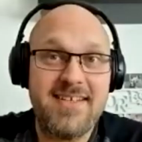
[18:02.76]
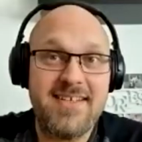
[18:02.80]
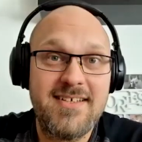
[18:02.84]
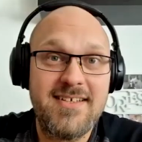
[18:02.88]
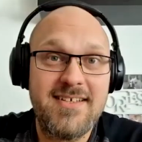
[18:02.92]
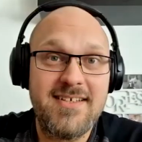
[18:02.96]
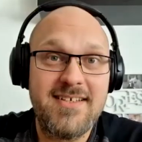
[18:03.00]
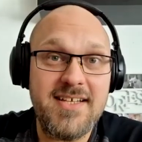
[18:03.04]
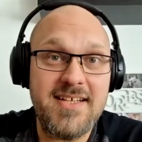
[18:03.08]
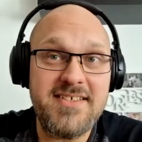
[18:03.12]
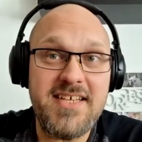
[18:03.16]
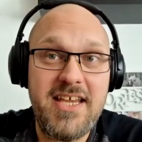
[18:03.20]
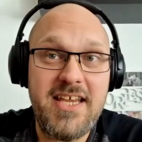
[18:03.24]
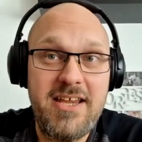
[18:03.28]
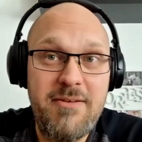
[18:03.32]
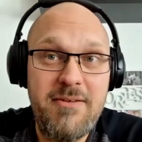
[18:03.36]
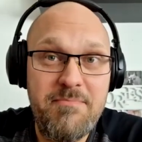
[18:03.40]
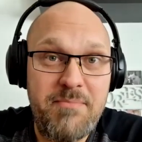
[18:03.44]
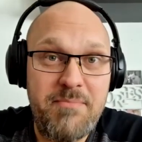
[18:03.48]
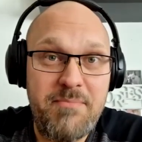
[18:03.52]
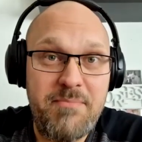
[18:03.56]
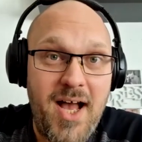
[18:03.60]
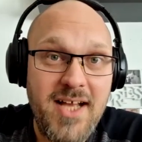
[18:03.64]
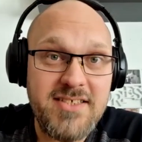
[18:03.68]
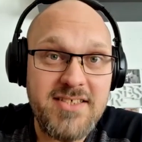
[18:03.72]
That's
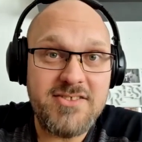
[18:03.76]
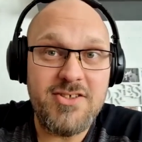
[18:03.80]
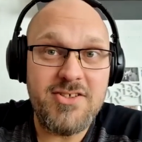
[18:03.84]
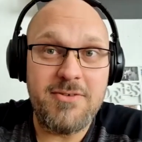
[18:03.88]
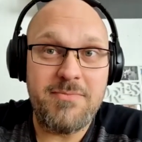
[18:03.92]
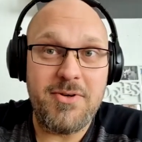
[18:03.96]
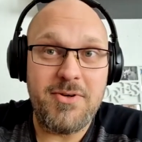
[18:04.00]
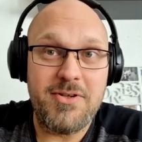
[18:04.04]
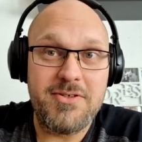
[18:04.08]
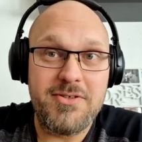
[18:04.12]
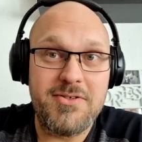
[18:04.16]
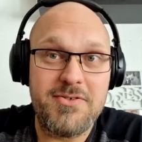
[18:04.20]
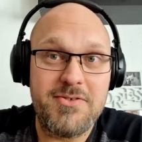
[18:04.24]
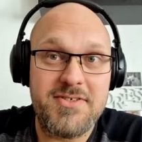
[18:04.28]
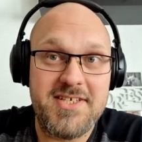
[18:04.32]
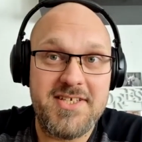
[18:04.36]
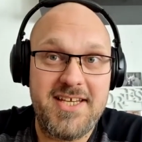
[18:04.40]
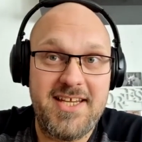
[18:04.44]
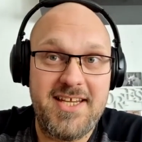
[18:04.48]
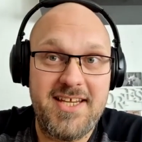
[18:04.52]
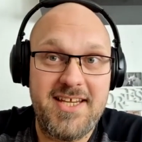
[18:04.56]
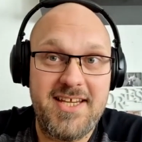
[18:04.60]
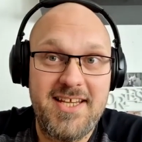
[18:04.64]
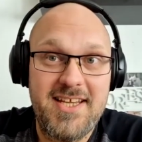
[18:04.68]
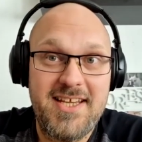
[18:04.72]
impossible to
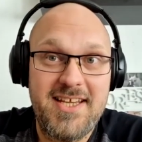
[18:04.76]
see.